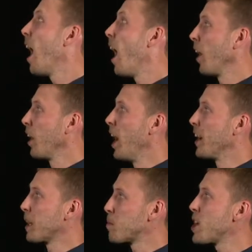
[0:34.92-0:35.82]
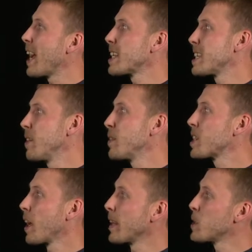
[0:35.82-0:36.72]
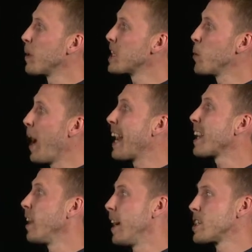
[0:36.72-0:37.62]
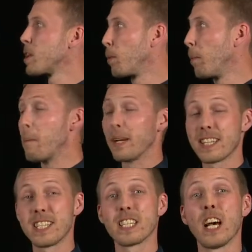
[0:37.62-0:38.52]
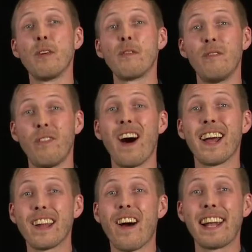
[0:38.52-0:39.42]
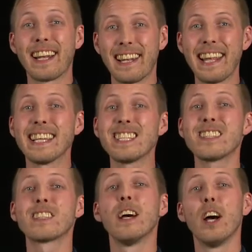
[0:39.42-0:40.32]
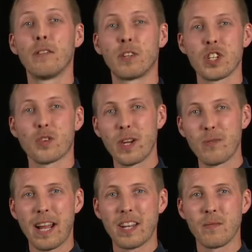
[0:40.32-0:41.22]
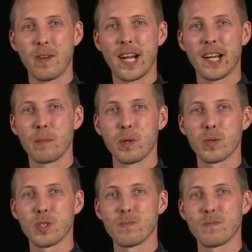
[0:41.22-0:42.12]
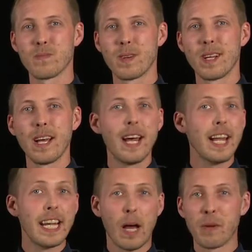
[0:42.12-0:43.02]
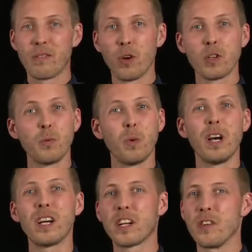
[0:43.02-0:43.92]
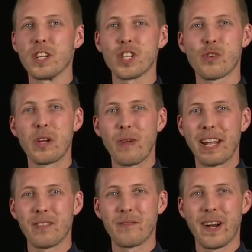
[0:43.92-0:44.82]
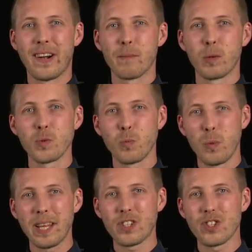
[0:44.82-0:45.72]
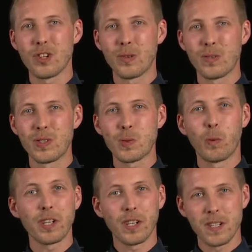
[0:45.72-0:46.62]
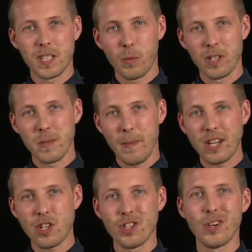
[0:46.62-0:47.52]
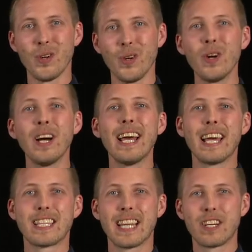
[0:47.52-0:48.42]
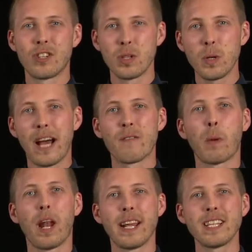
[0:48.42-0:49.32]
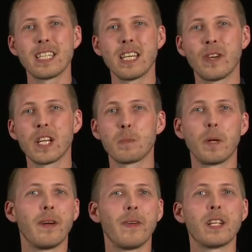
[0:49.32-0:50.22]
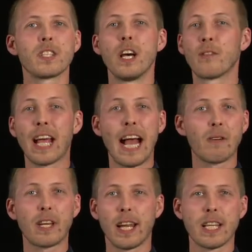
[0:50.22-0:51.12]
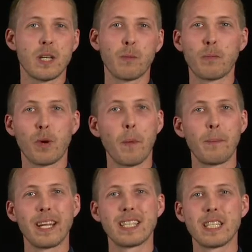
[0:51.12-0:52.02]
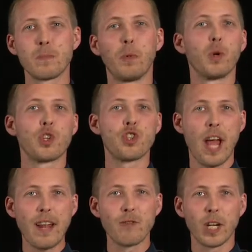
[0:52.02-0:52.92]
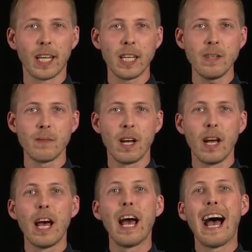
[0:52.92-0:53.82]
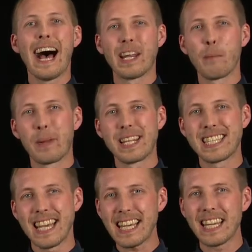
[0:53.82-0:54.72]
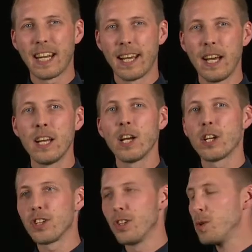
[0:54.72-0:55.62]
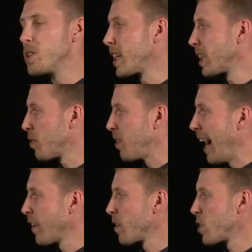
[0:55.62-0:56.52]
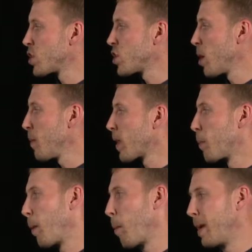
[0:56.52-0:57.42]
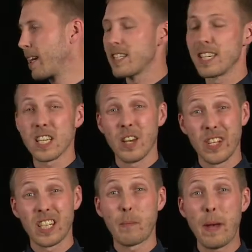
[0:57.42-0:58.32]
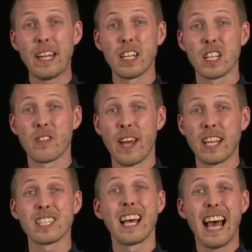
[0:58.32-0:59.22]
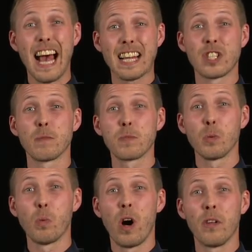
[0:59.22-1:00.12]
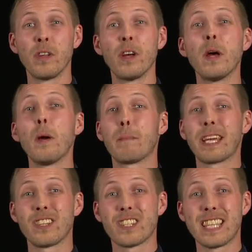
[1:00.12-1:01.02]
Our learning objective is going to be to analyse the probabilities of a finite list of discrete random variables. Now, before you work on discrete random variables with students, what you're going to want to make sure is they do have plenty of experience of calculating with probabilities more generally, and in particular using the fact that the sum of the probabilities of independent events adds up to 1, because